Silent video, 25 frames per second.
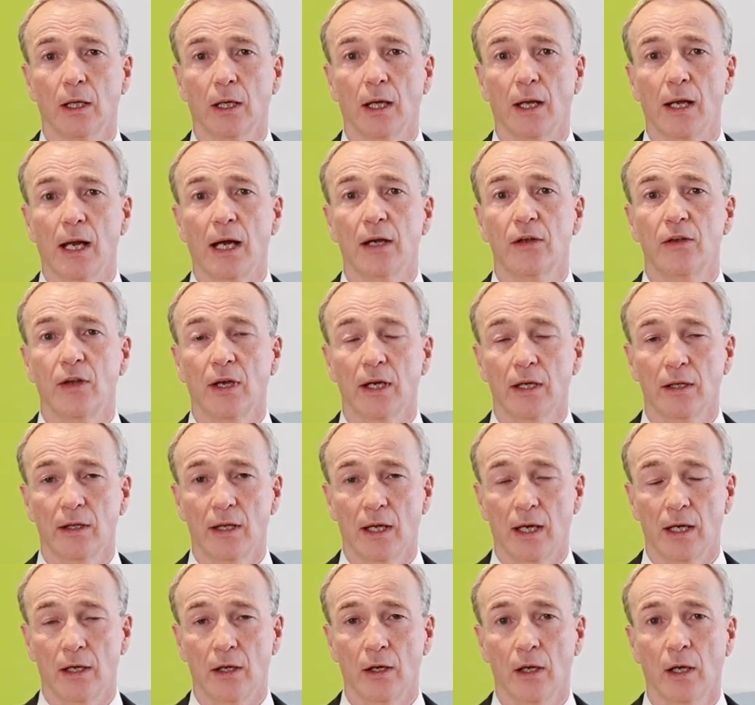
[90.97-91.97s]
And I take
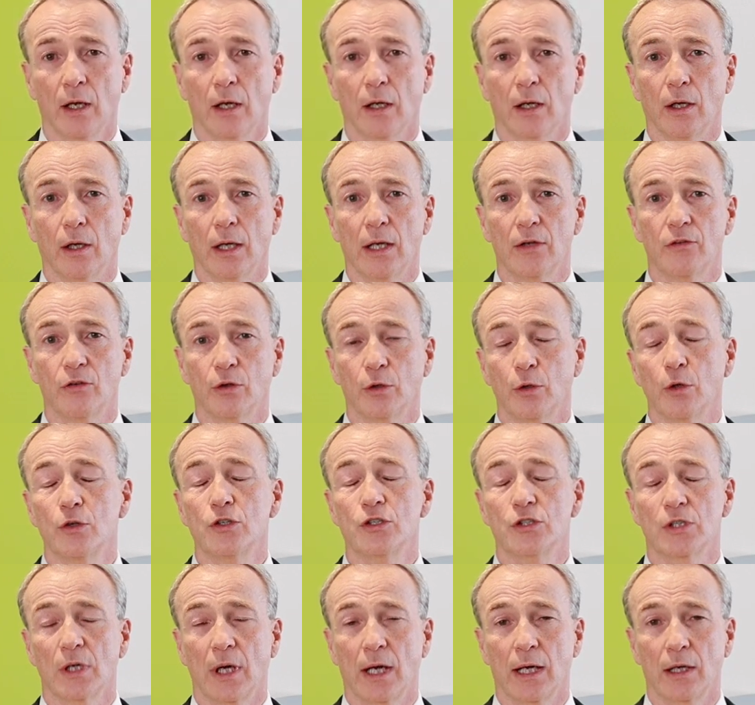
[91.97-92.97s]
that as a
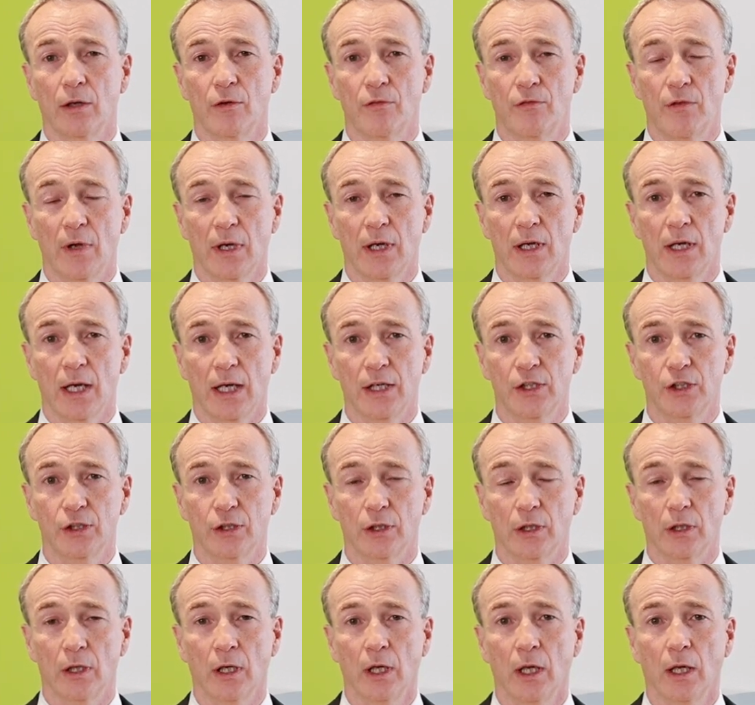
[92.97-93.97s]
good sign of
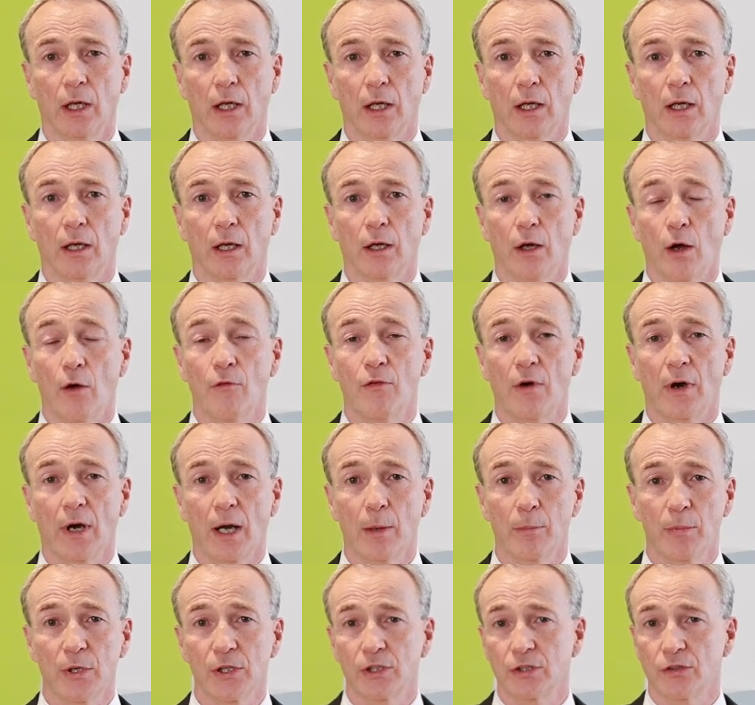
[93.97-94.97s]
validation of
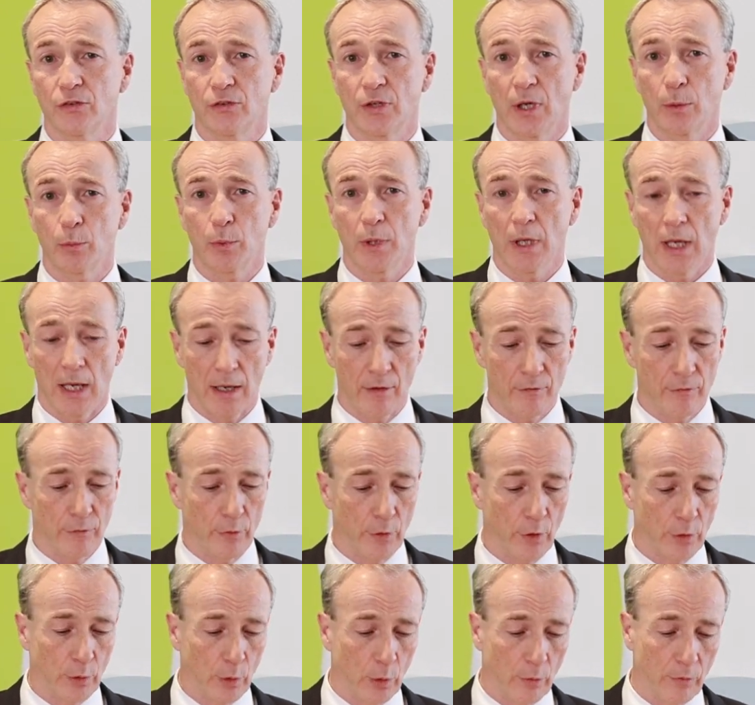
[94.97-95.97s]
our ambitions that we have
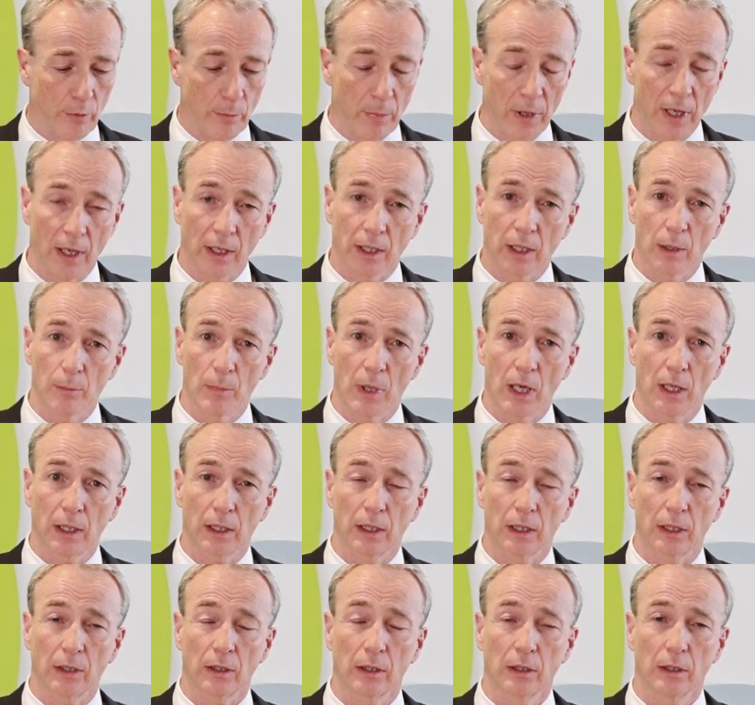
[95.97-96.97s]
for the North American
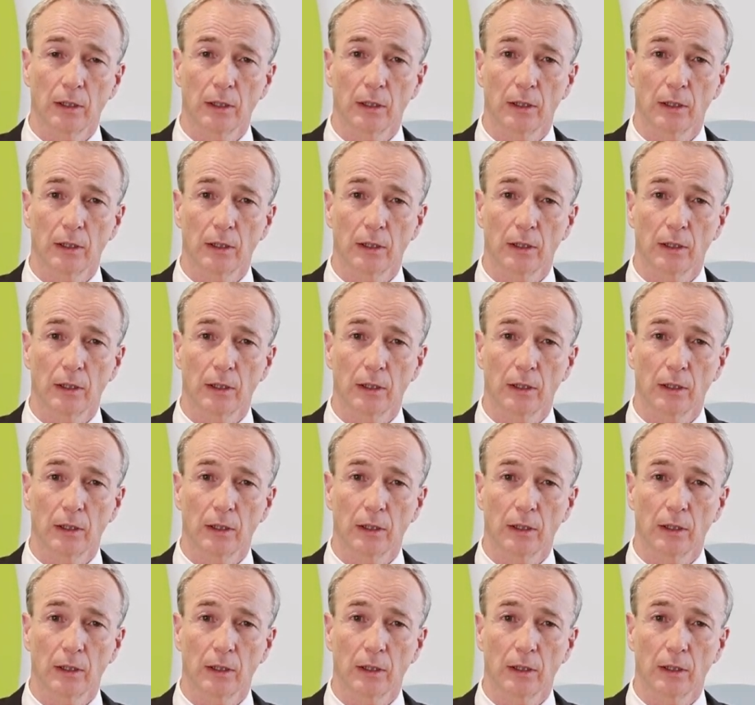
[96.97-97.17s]
market.